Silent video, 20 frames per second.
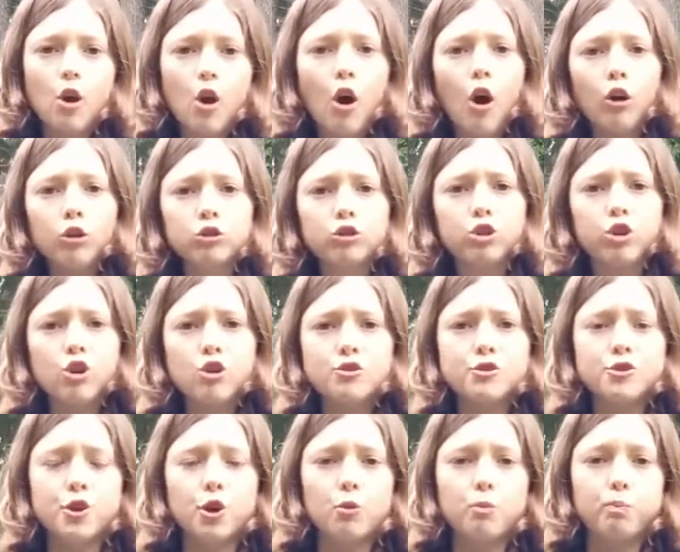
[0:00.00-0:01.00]

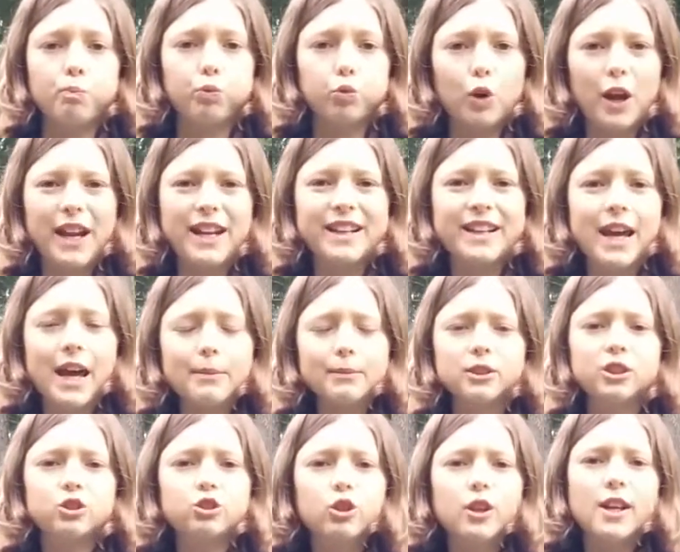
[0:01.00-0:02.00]
alters your brain
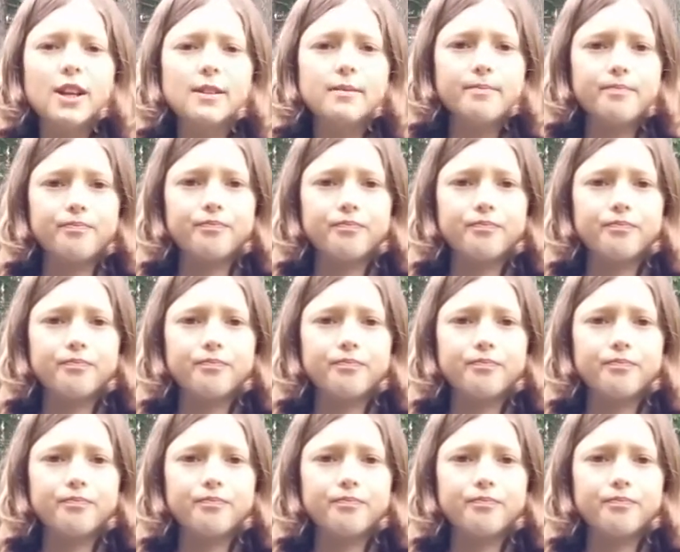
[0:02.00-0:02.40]
chemistry